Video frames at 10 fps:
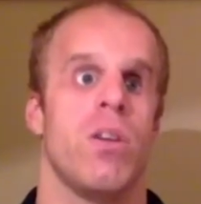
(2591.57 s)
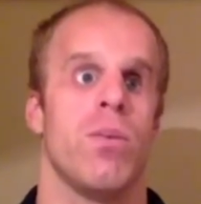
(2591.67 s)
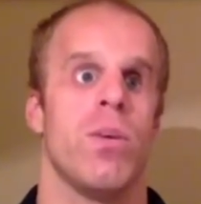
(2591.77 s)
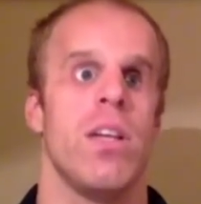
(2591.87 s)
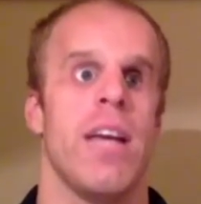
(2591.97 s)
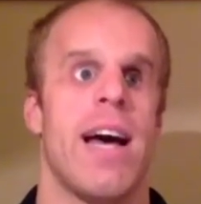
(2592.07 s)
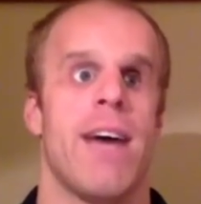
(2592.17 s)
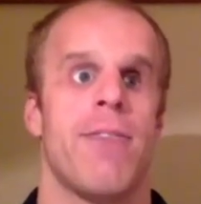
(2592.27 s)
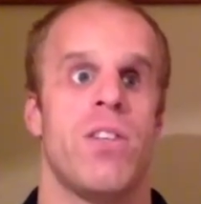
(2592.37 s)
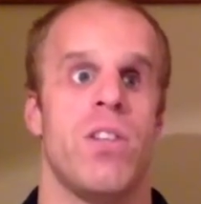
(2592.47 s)
really
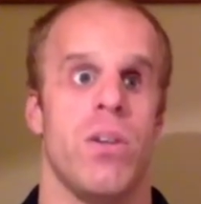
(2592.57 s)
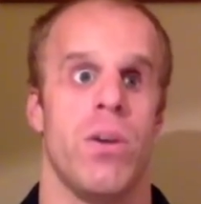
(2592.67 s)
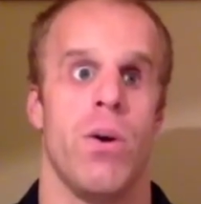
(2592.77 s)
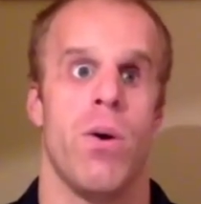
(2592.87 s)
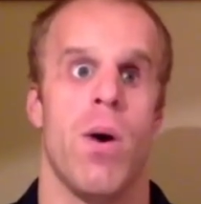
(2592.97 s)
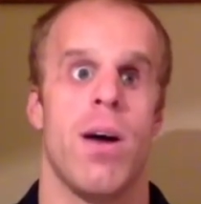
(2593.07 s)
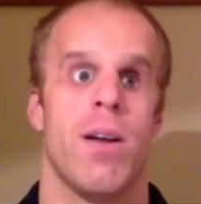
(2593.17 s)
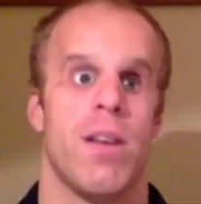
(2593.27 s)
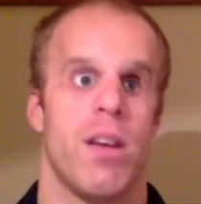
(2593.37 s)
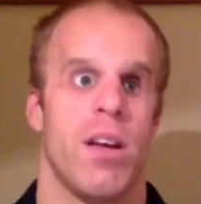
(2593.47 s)
have to,
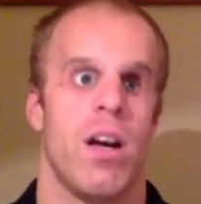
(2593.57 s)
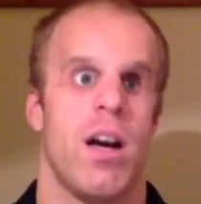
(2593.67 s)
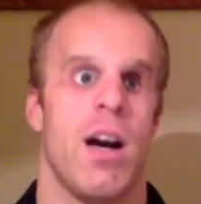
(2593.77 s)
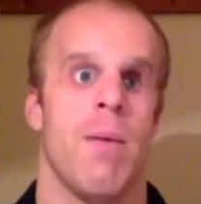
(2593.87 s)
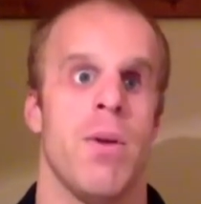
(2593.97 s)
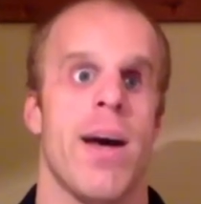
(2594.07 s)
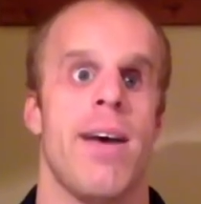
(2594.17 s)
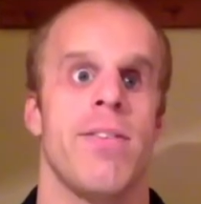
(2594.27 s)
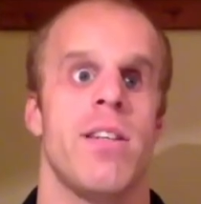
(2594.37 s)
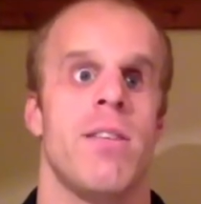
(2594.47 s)
you
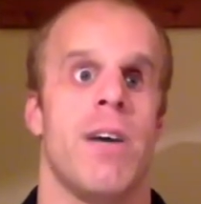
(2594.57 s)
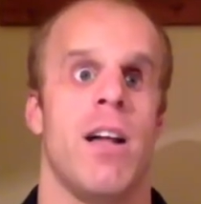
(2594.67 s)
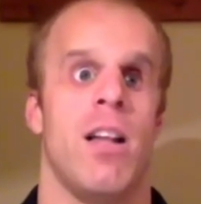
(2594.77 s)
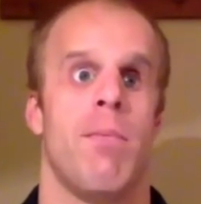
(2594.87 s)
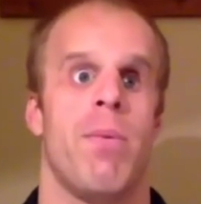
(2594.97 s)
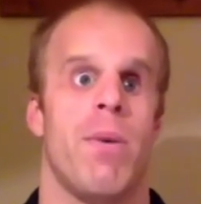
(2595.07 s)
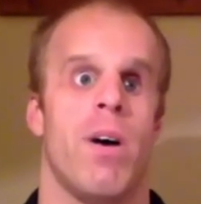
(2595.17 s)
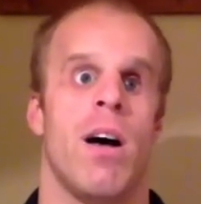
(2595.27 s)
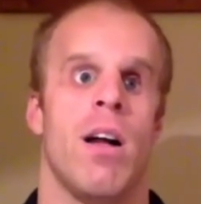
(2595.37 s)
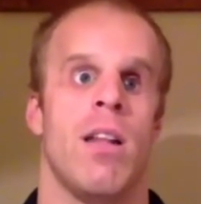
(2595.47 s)
have to develop
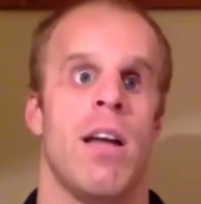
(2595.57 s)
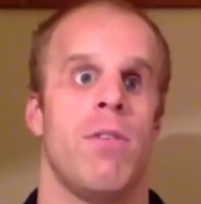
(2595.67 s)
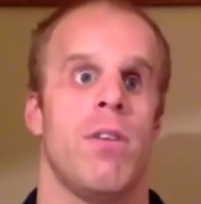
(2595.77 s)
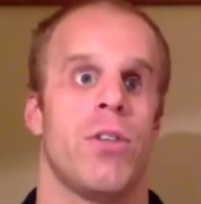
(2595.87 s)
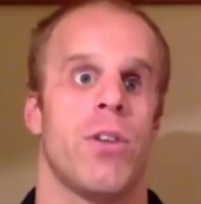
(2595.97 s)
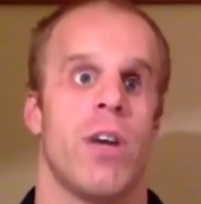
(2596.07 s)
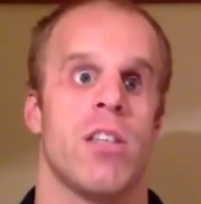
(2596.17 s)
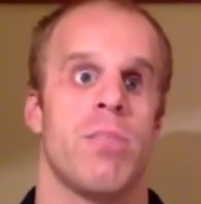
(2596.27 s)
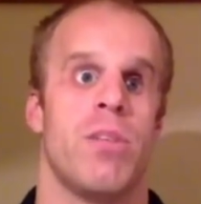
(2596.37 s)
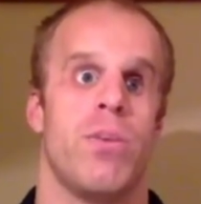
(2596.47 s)
a level of
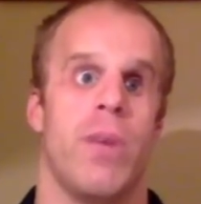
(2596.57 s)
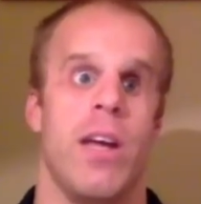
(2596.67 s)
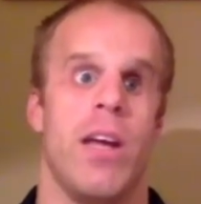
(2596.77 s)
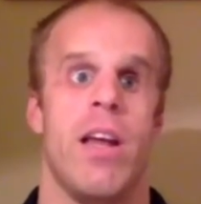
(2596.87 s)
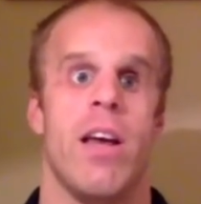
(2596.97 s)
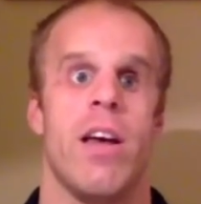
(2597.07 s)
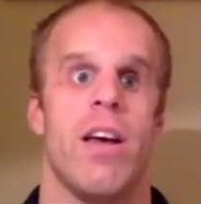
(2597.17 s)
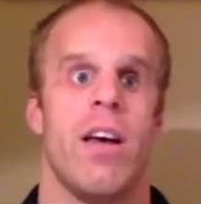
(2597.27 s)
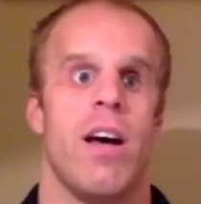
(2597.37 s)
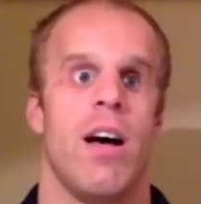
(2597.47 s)
trust between,
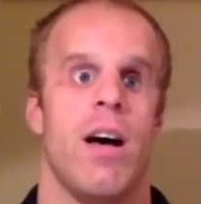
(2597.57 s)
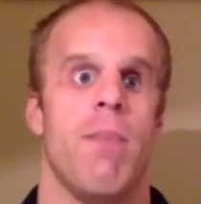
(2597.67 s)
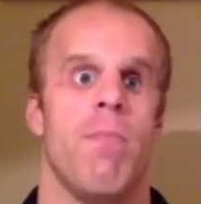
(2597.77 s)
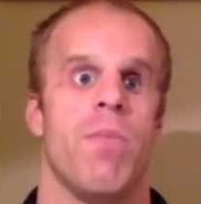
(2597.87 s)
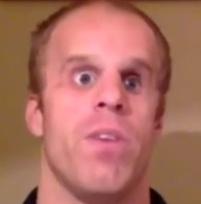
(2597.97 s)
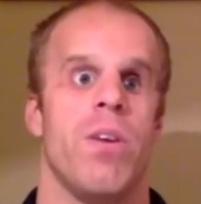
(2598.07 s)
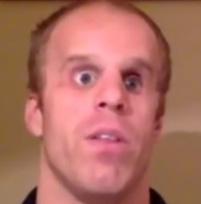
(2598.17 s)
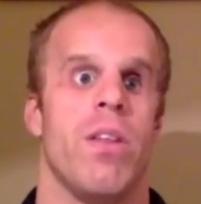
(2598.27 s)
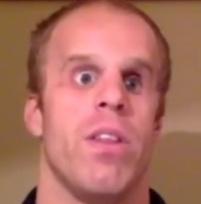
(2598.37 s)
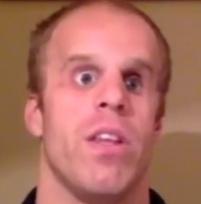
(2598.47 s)

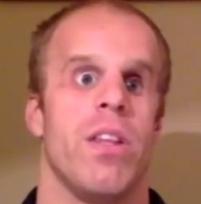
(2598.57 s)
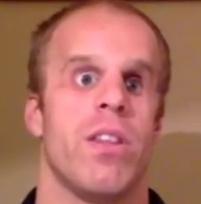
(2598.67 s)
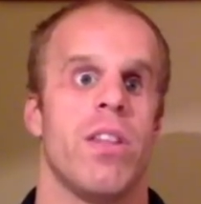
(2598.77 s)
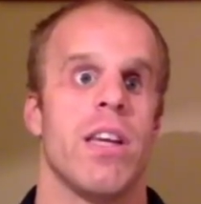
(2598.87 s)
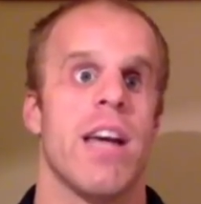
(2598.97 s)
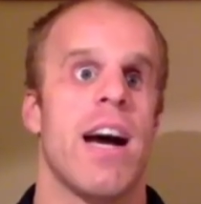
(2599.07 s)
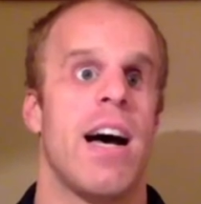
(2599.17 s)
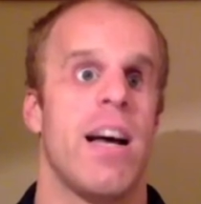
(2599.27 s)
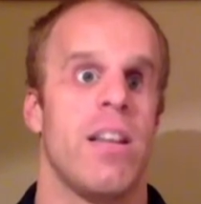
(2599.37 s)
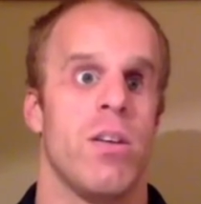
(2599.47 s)
the
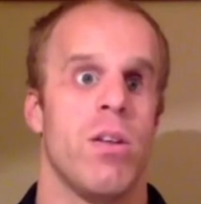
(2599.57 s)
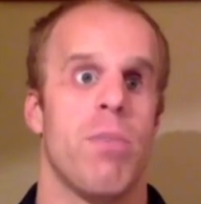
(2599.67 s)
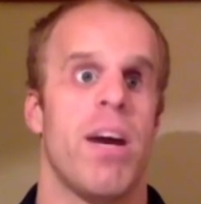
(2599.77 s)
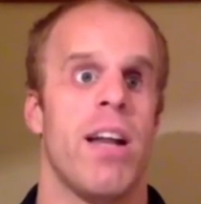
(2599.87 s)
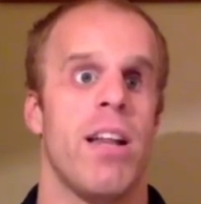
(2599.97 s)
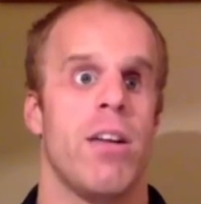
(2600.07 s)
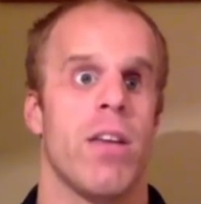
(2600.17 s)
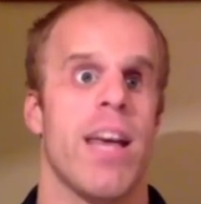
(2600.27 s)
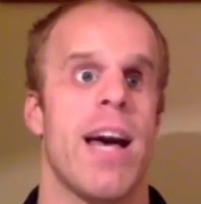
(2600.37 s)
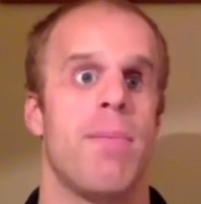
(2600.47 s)
guy, the pilot or
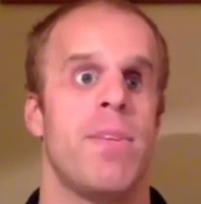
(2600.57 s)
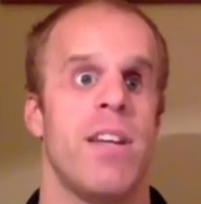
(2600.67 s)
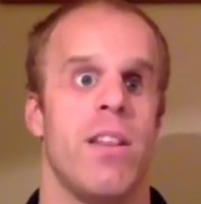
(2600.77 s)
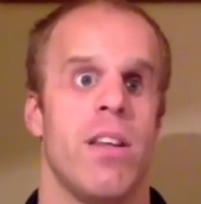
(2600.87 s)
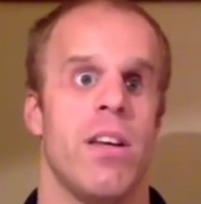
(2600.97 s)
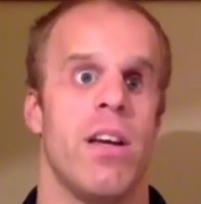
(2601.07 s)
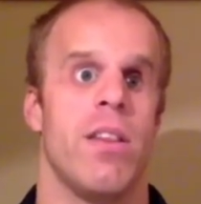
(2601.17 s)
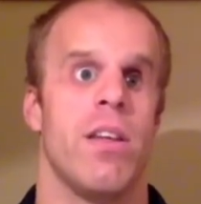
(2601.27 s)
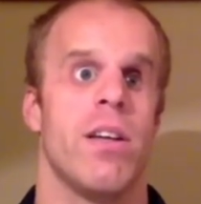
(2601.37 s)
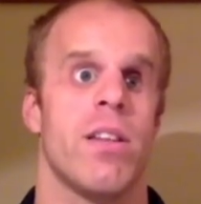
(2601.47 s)
the captain and
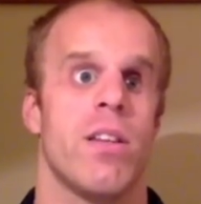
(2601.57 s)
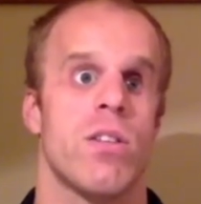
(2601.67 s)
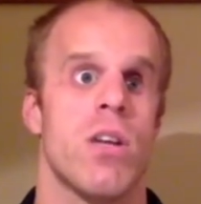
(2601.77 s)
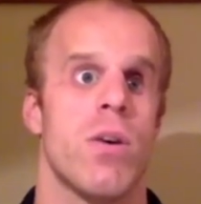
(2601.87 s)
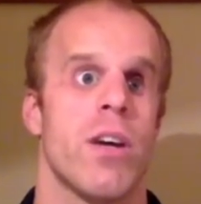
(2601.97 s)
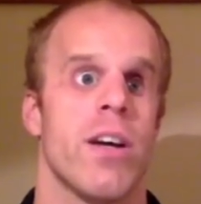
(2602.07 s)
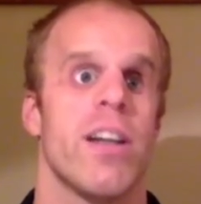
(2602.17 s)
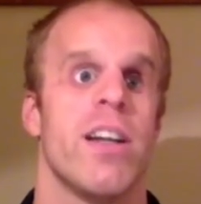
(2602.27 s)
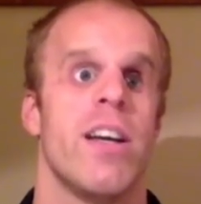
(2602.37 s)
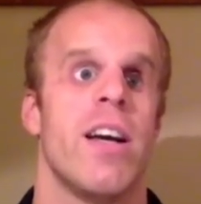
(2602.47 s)
the
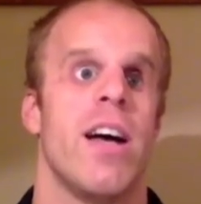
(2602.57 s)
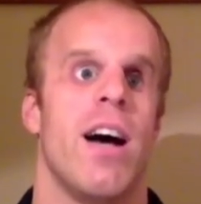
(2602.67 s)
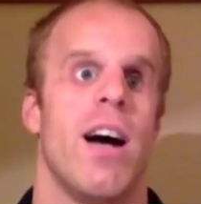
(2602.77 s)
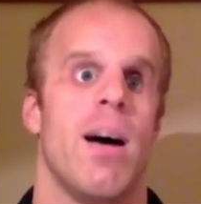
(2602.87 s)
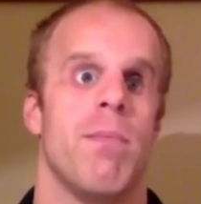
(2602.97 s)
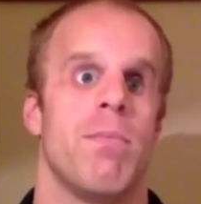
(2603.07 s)
stoker. Mm-hmm.